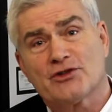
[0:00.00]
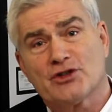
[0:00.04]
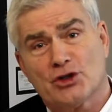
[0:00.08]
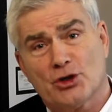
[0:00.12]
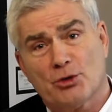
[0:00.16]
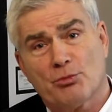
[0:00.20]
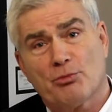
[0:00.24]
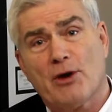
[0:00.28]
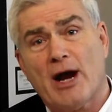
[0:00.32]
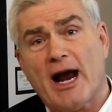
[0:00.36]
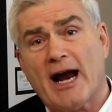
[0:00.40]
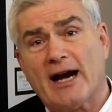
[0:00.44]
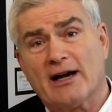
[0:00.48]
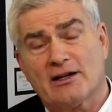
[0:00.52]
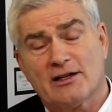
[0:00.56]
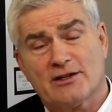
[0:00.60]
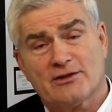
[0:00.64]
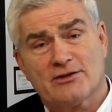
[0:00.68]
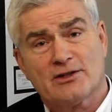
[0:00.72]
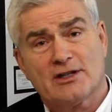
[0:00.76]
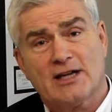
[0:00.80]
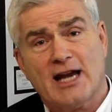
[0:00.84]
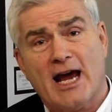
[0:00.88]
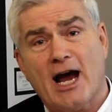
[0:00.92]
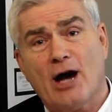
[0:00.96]
in your
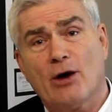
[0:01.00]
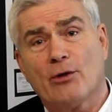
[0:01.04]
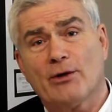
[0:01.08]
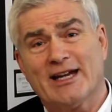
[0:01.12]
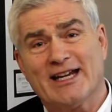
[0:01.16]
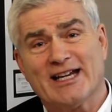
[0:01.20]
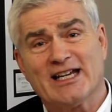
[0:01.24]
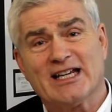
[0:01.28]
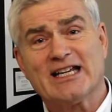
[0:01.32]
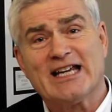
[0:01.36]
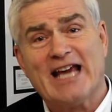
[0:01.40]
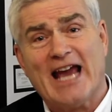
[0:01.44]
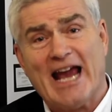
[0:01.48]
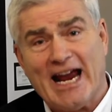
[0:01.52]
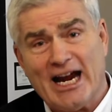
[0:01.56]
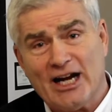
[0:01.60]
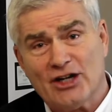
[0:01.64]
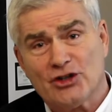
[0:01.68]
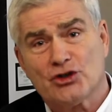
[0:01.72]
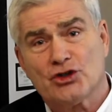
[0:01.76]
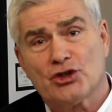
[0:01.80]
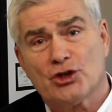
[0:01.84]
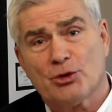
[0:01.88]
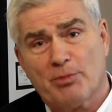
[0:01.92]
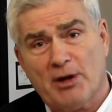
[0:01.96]
practice and how
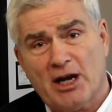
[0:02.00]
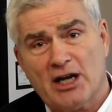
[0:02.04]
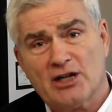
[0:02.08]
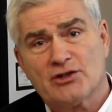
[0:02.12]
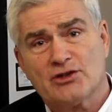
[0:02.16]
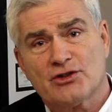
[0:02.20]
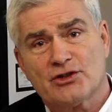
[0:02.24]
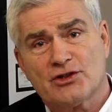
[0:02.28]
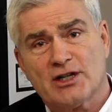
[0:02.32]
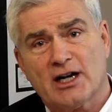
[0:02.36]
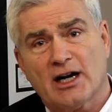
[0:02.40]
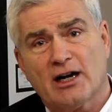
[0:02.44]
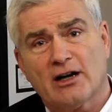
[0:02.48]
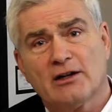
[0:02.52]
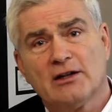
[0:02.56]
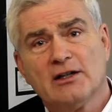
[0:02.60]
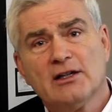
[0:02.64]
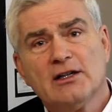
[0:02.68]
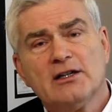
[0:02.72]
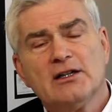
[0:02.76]
engaged your patients are.